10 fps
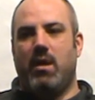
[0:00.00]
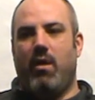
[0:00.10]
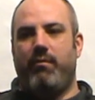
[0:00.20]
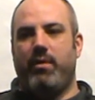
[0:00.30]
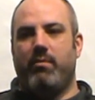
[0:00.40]

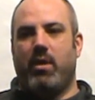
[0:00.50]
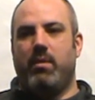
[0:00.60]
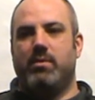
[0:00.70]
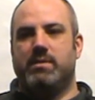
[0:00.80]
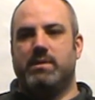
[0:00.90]
hopefully we're
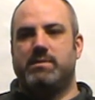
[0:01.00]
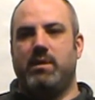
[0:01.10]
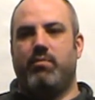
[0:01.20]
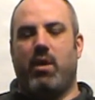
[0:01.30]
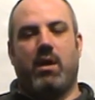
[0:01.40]
able to
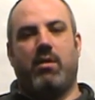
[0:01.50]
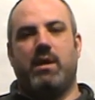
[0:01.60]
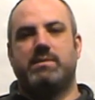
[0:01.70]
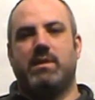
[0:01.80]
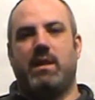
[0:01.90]
see
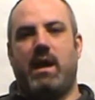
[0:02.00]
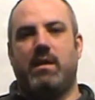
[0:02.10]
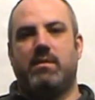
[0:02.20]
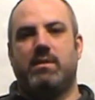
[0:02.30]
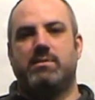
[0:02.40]
progress in
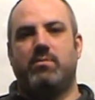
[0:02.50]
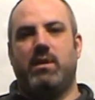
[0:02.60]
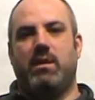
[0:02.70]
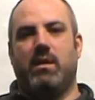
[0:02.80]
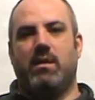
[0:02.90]
that this
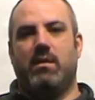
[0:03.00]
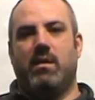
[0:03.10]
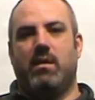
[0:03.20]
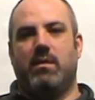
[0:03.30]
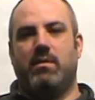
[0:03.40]
week. And, uh,
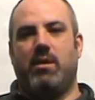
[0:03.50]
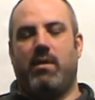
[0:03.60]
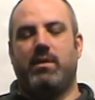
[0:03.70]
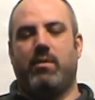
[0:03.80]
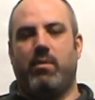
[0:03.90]
you know,
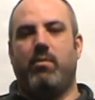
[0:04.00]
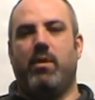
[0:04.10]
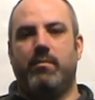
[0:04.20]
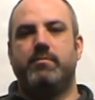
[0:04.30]
I think we will.